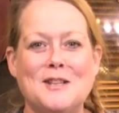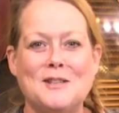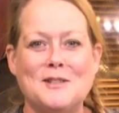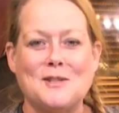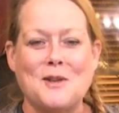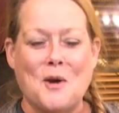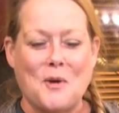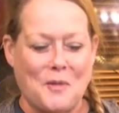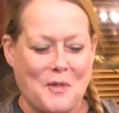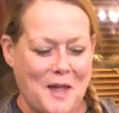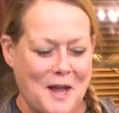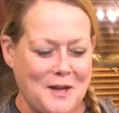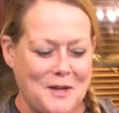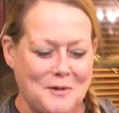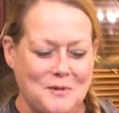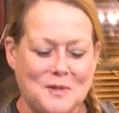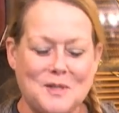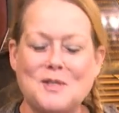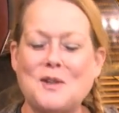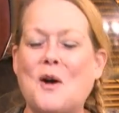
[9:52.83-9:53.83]
So thank
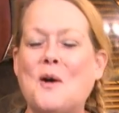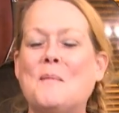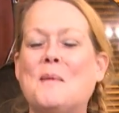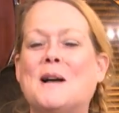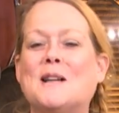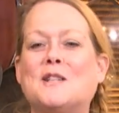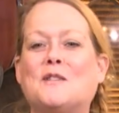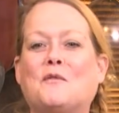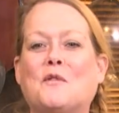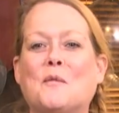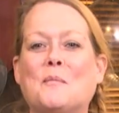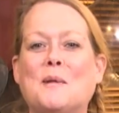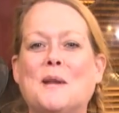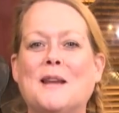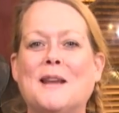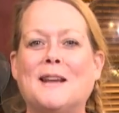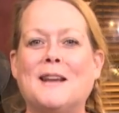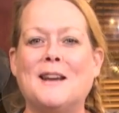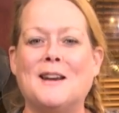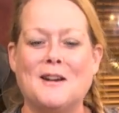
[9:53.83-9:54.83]
you so much for
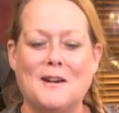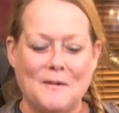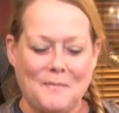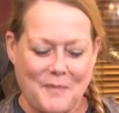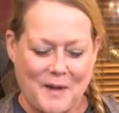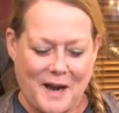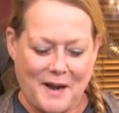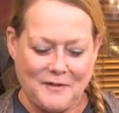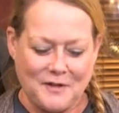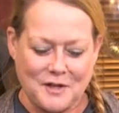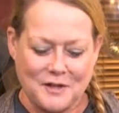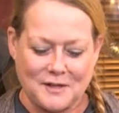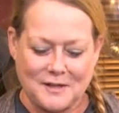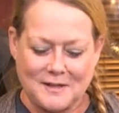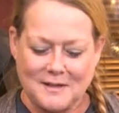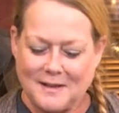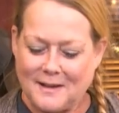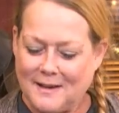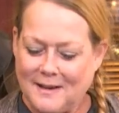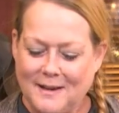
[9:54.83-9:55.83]
being here. I've
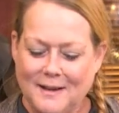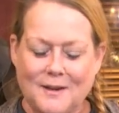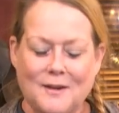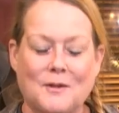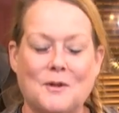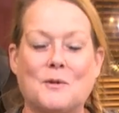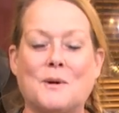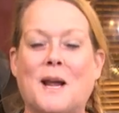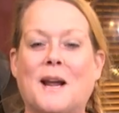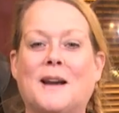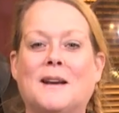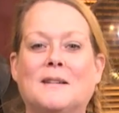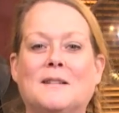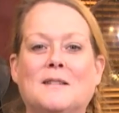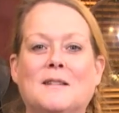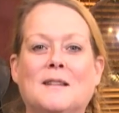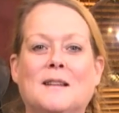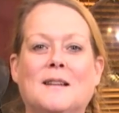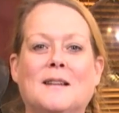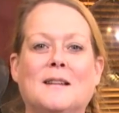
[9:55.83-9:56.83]
just created
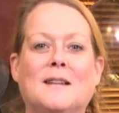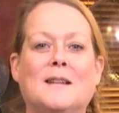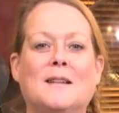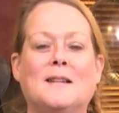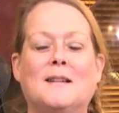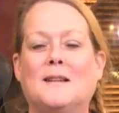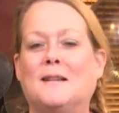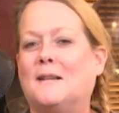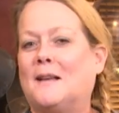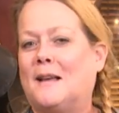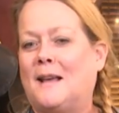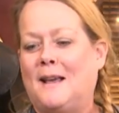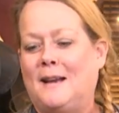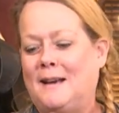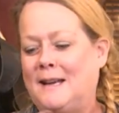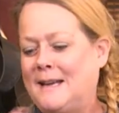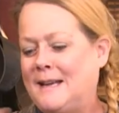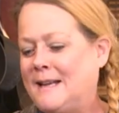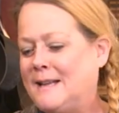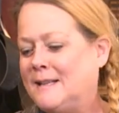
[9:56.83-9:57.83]

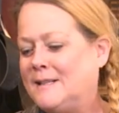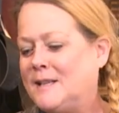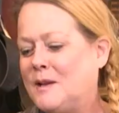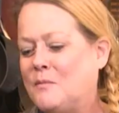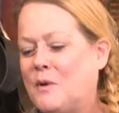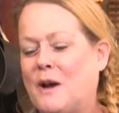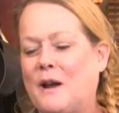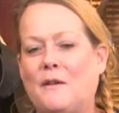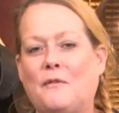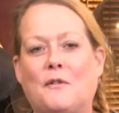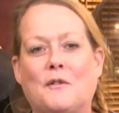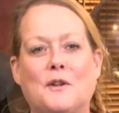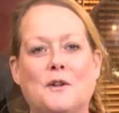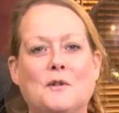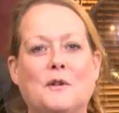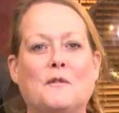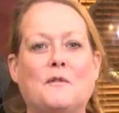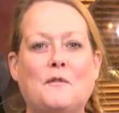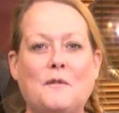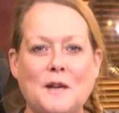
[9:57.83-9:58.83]
an easy way for
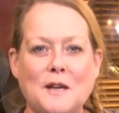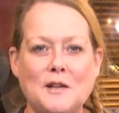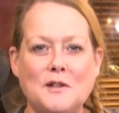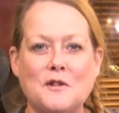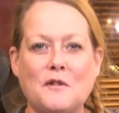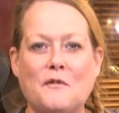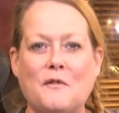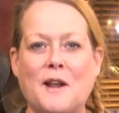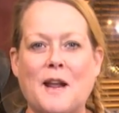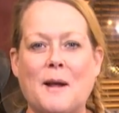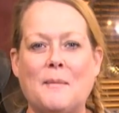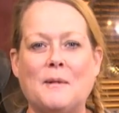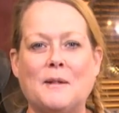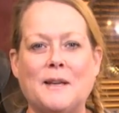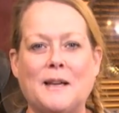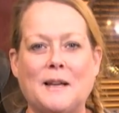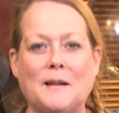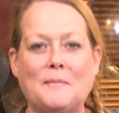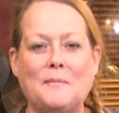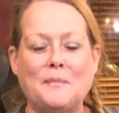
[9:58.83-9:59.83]
you to feed your
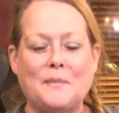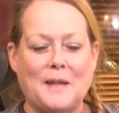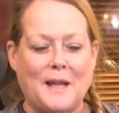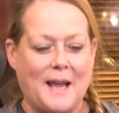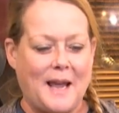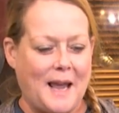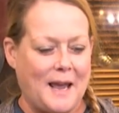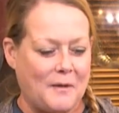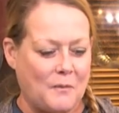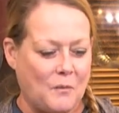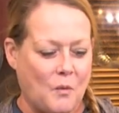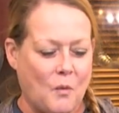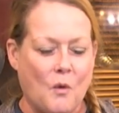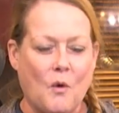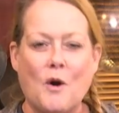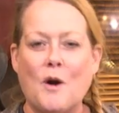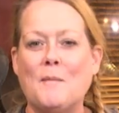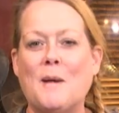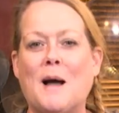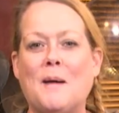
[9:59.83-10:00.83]
family and
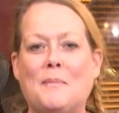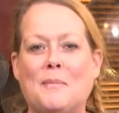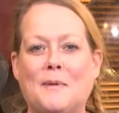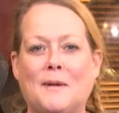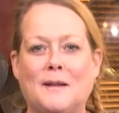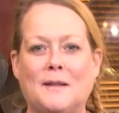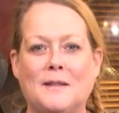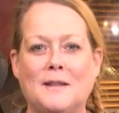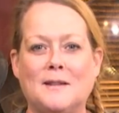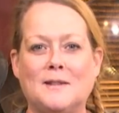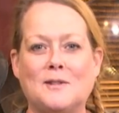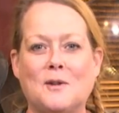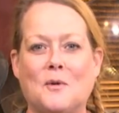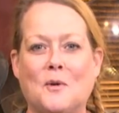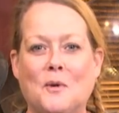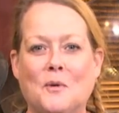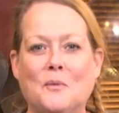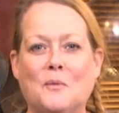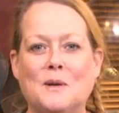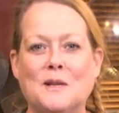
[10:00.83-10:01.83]
warm up in these
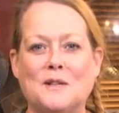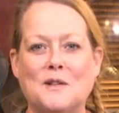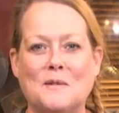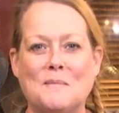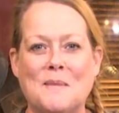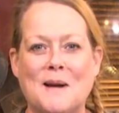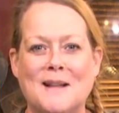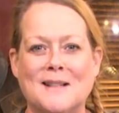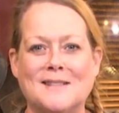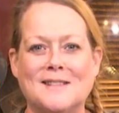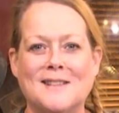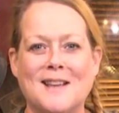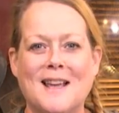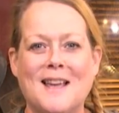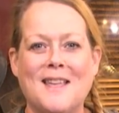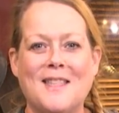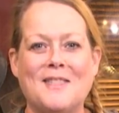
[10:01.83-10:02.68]
cold winter months.